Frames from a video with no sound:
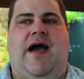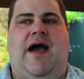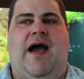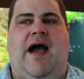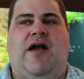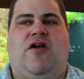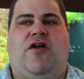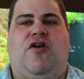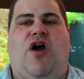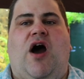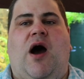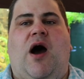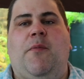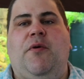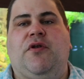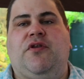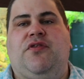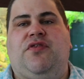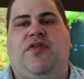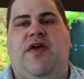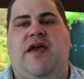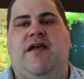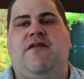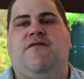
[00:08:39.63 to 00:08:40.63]
A common
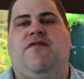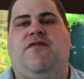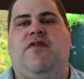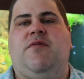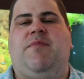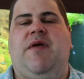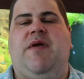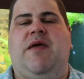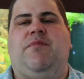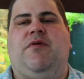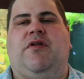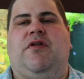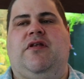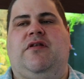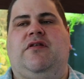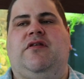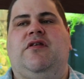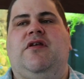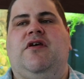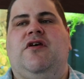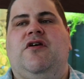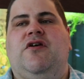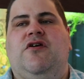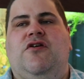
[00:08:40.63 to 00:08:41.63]
thing for the people
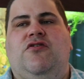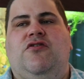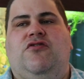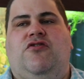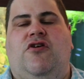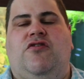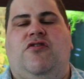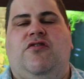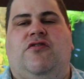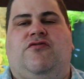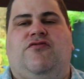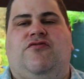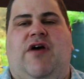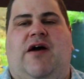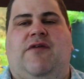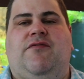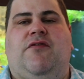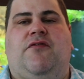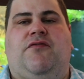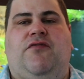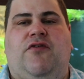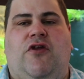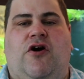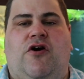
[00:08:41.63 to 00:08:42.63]
in doing the
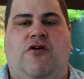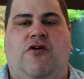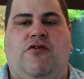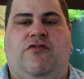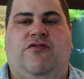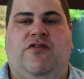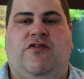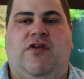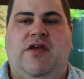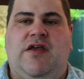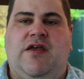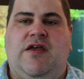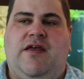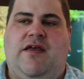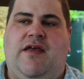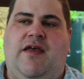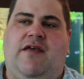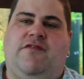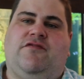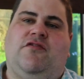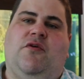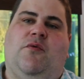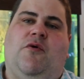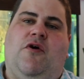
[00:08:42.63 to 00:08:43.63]
travel vlogs
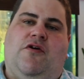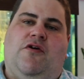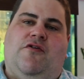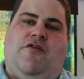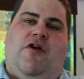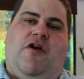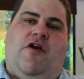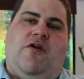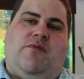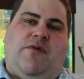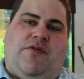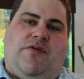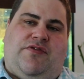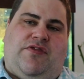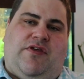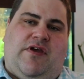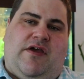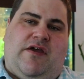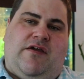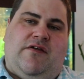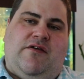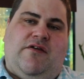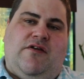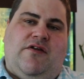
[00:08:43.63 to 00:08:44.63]
is to walk around with
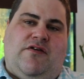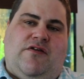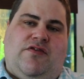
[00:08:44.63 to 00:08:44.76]
the,